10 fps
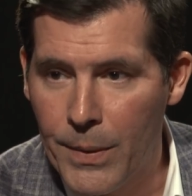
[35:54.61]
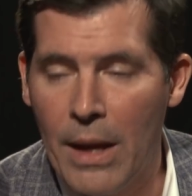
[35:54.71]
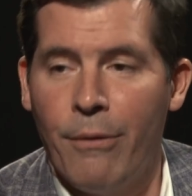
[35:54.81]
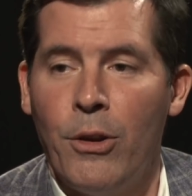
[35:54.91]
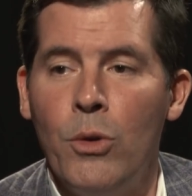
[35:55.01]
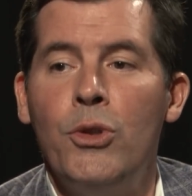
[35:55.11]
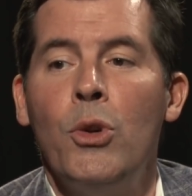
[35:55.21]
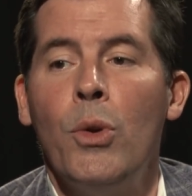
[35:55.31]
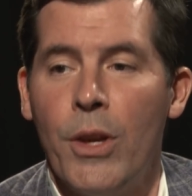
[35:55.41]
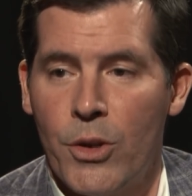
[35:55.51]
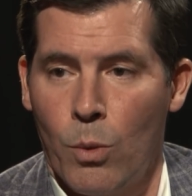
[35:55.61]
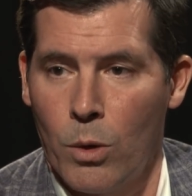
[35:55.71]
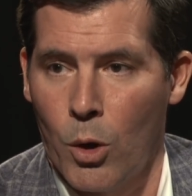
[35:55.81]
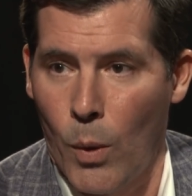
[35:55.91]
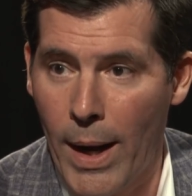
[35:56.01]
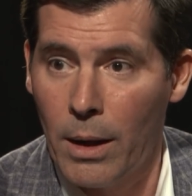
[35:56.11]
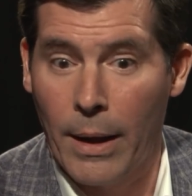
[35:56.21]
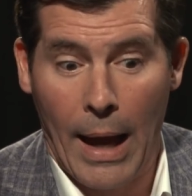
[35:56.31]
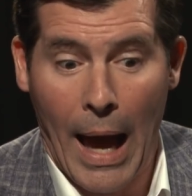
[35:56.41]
If you do this correctly,